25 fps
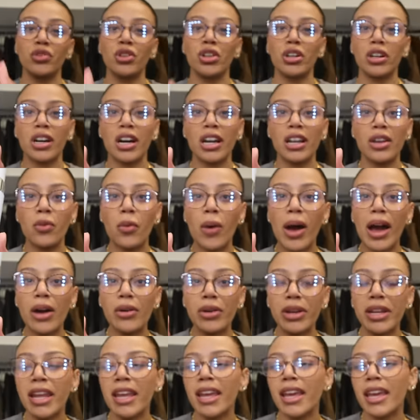got Colour Wow
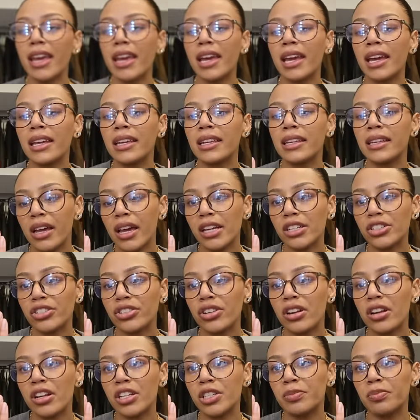in here.
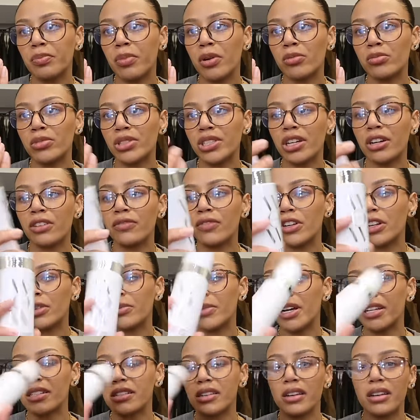Extra Large Bombshell
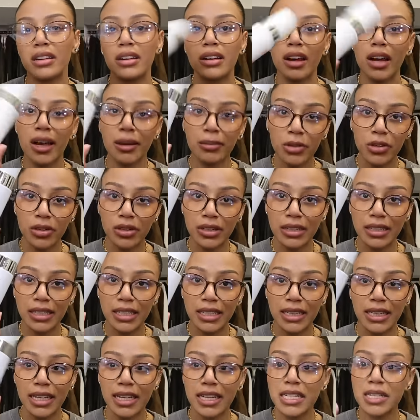Volumizer. I'm not going to
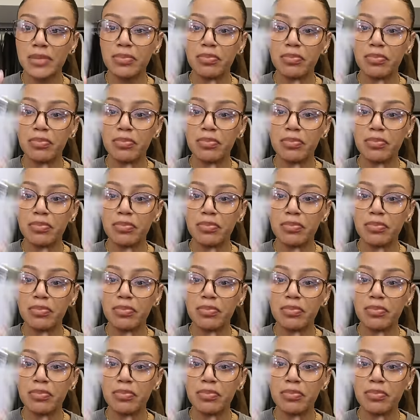need this,